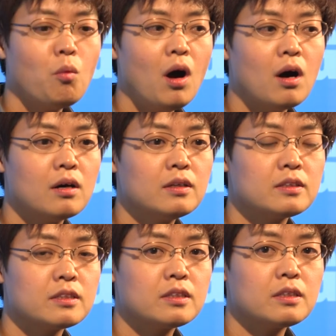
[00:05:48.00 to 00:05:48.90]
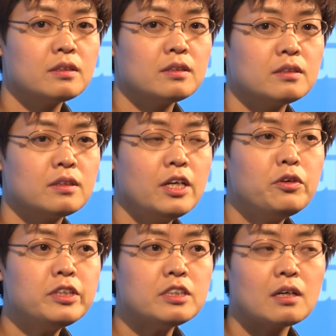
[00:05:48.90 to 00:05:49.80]
Well, the the
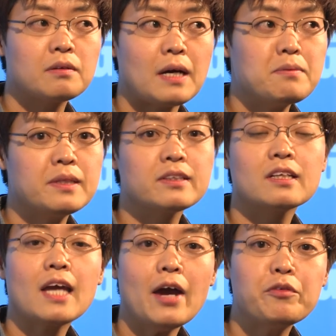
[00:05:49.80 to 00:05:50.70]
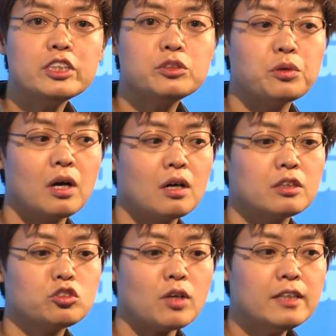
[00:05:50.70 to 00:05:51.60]
EU, uh, I mean the, the
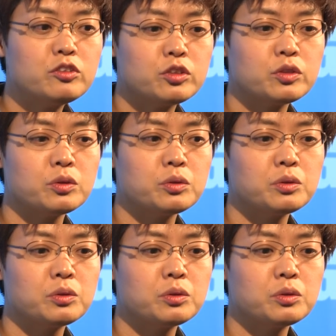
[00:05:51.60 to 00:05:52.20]
uh, tried to